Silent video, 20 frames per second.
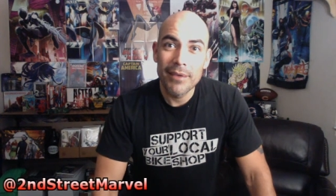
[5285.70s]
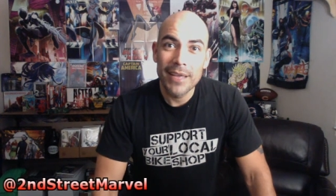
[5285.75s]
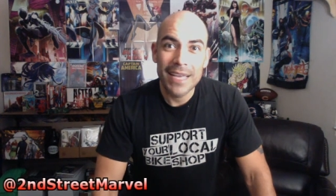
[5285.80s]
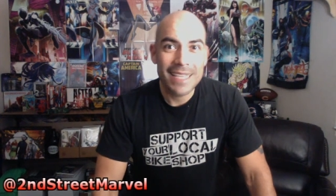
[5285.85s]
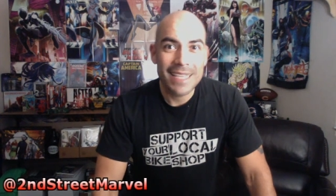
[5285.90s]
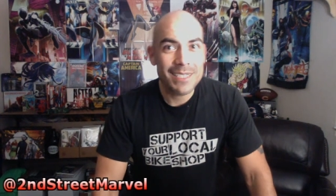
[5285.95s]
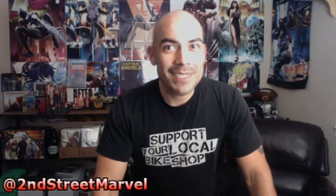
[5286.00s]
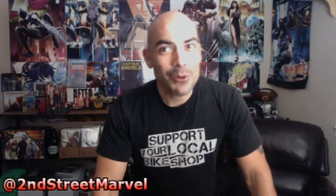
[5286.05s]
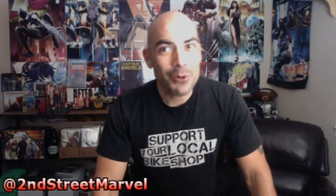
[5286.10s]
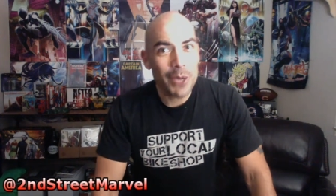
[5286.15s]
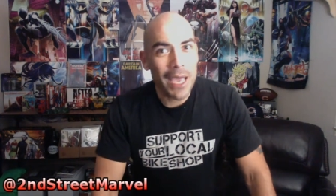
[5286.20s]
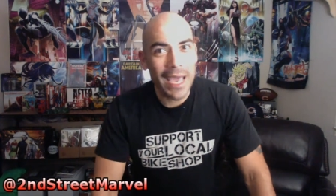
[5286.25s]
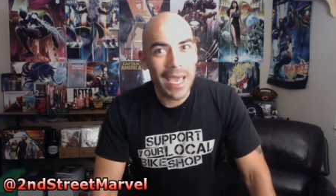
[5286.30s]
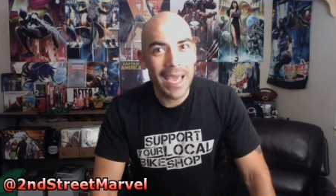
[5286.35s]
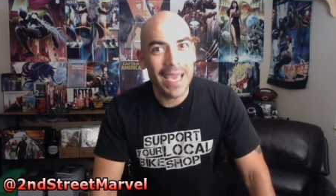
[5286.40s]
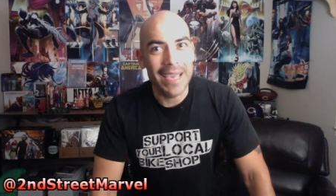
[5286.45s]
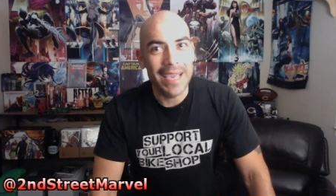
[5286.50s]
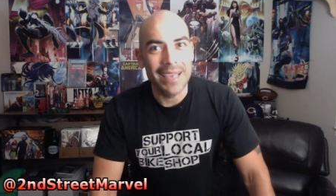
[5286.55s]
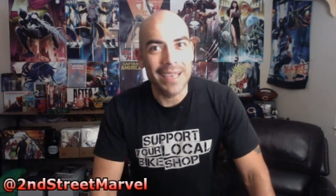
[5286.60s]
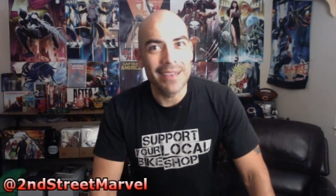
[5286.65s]
It's
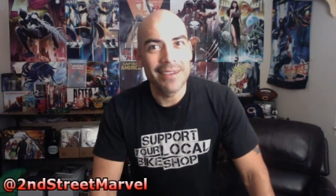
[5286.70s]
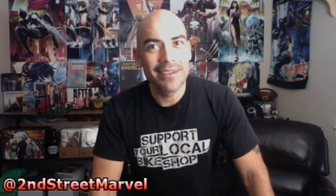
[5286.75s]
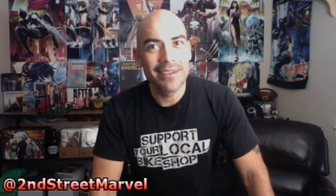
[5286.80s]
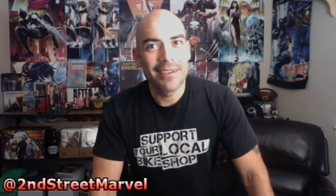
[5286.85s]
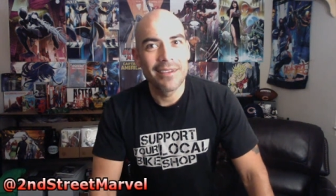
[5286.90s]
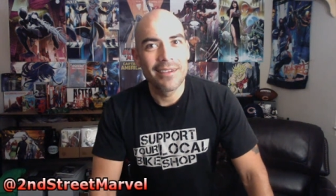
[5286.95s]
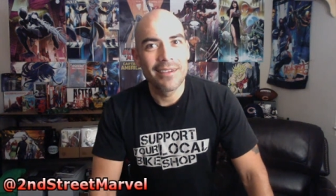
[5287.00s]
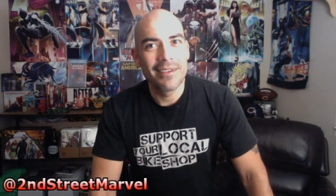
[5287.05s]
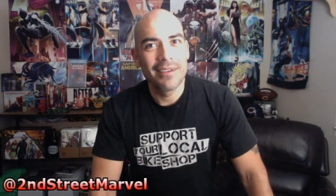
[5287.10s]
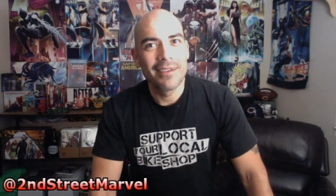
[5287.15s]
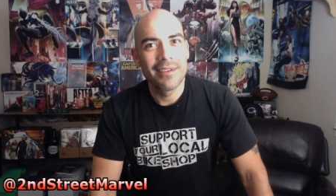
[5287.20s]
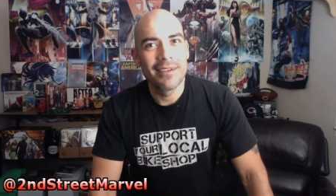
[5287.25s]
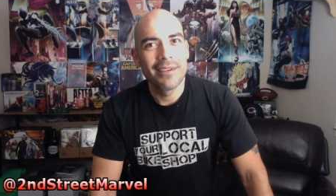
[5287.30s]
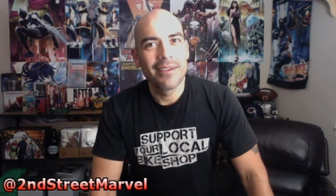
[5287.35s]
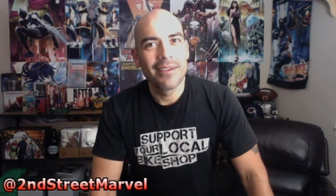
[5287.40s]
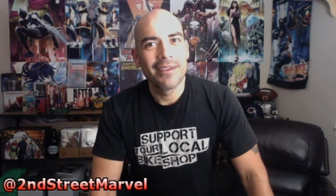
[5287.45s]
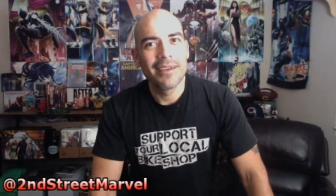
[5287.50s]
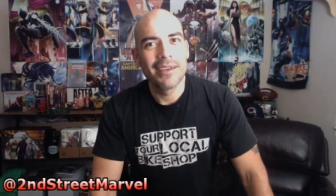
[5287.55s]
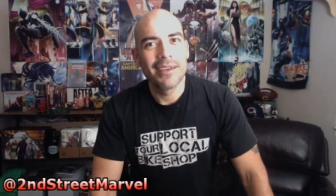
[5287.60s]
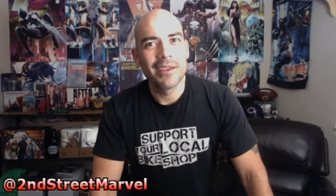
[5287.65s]
okay.
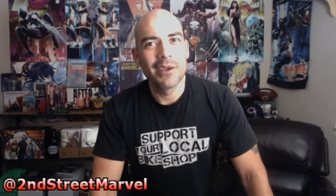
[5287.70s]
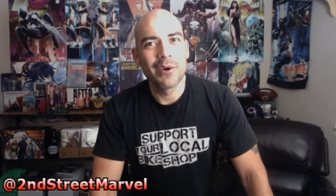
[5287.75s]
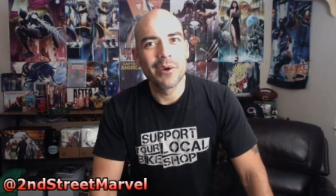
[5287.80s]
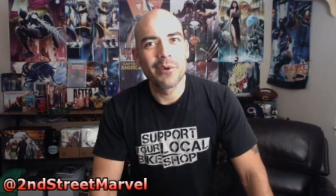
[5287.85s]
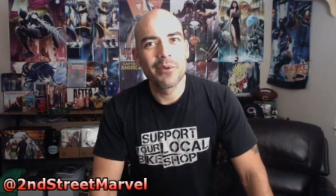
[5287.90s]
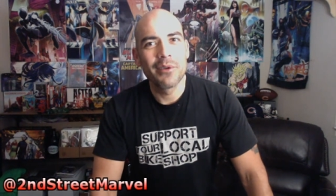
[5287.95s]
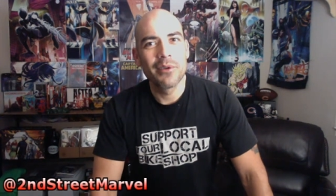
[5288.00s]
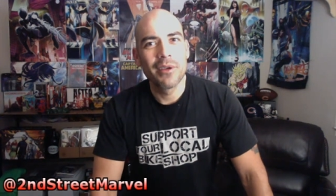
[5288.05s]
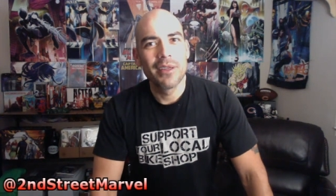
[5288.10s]
You know?